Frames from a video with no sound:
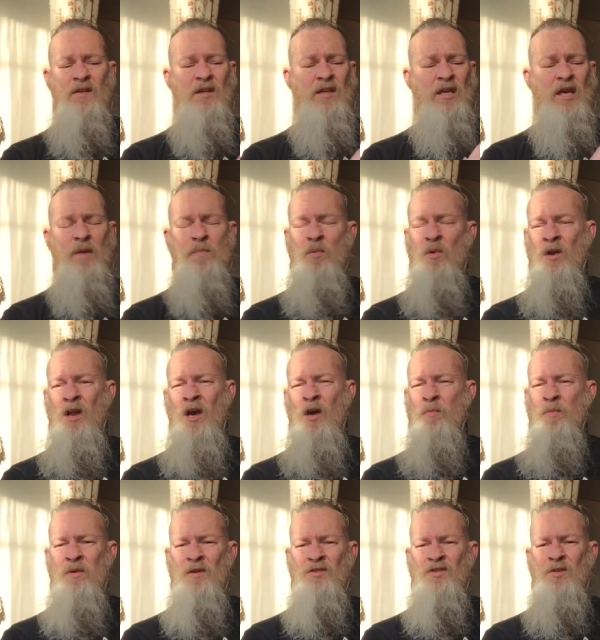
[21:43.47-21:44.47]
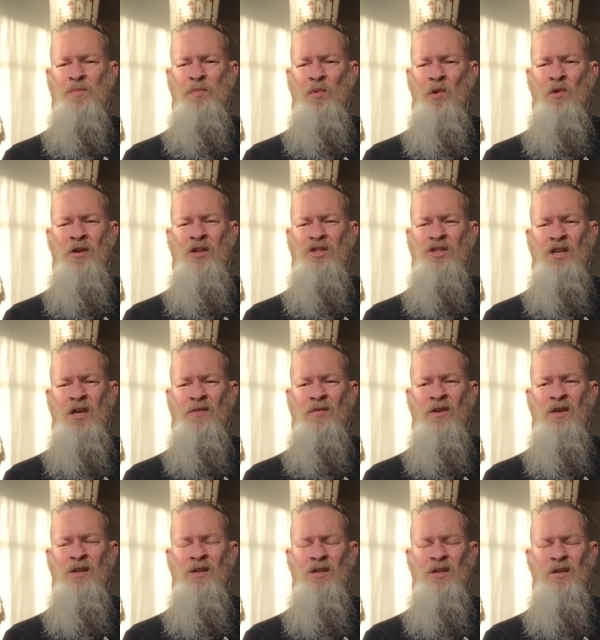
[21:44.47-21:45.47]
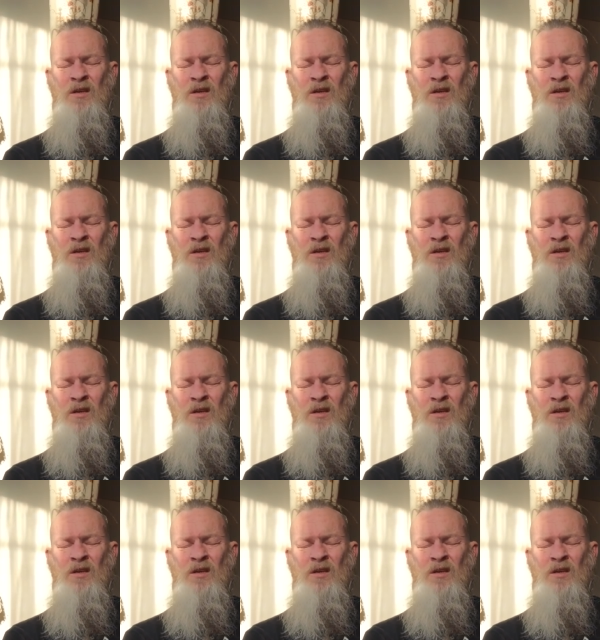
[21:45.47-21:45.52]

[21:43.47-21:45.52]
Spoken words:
Keep on helping and supporting each other,